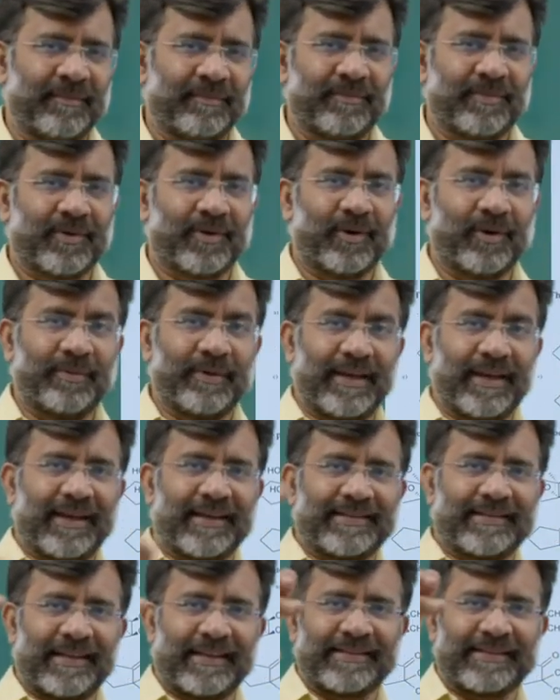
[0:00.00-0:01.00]

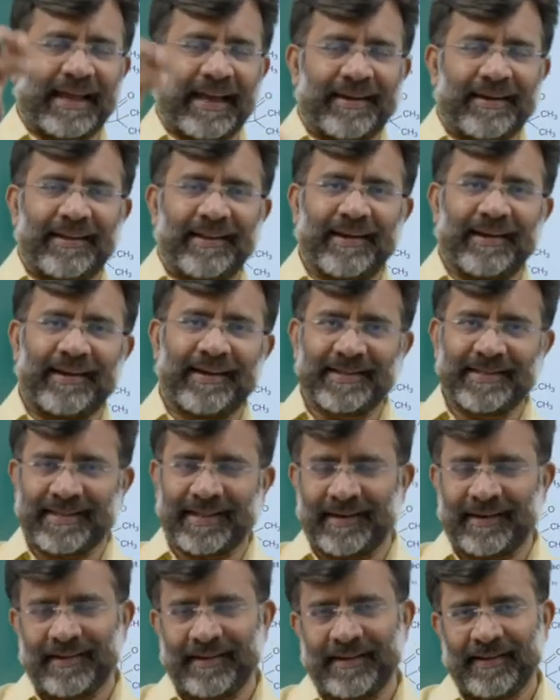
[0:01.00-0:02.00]
Bromination is
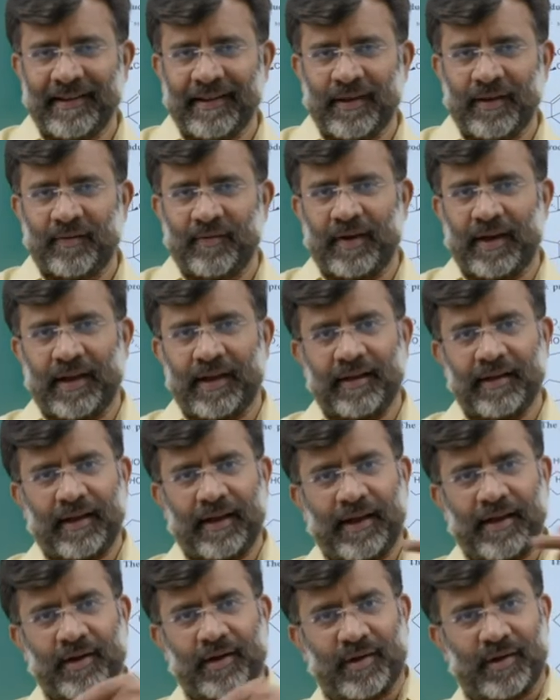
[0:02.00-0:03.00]
anti-addition, while
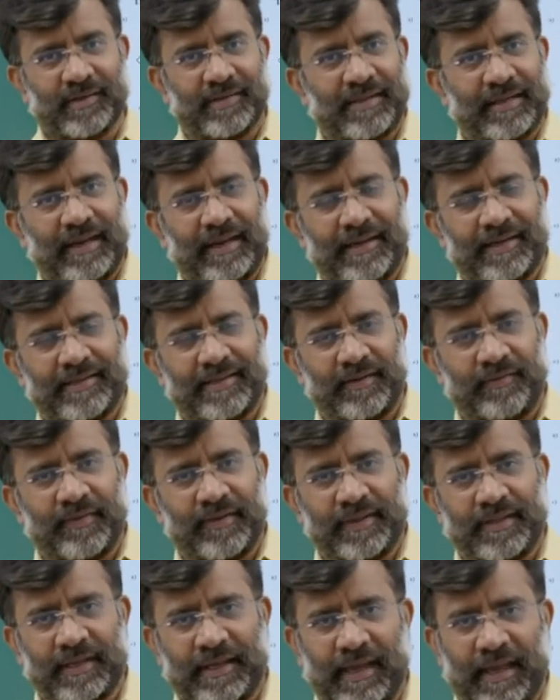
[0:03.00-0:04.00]
hydroxylation
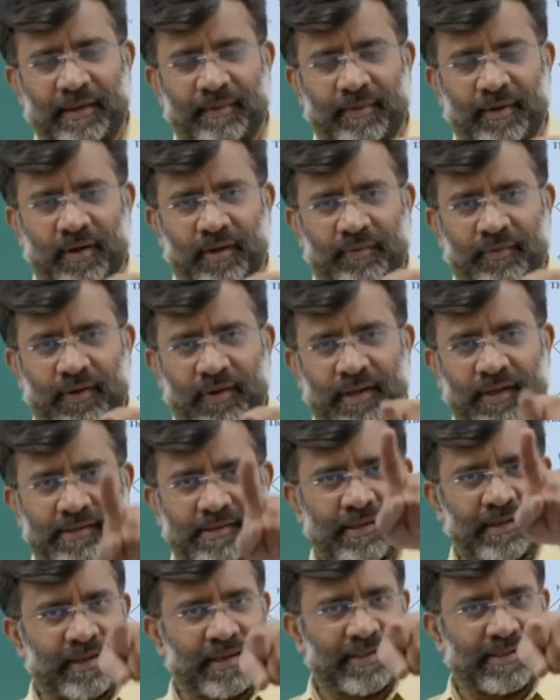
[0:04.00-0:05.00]
with the KMnO4
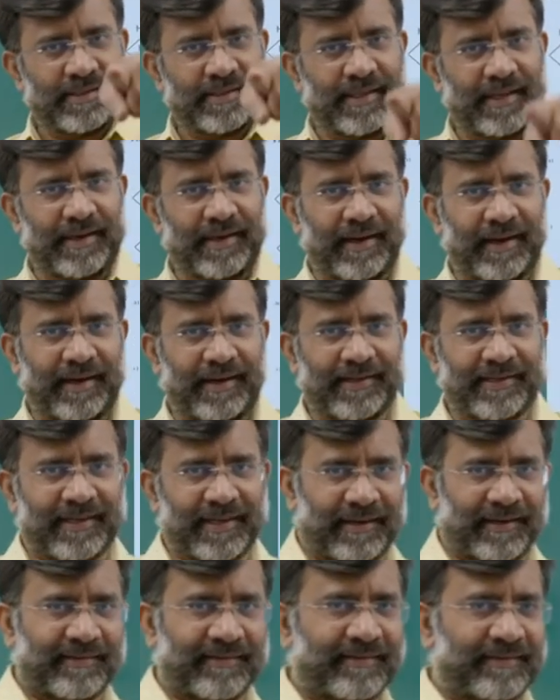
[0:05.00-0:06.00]
is syn addition.
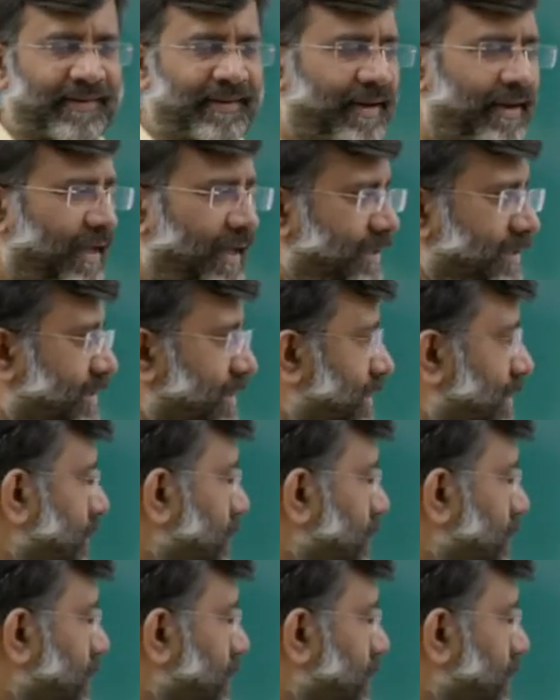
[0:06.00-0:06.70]
Next.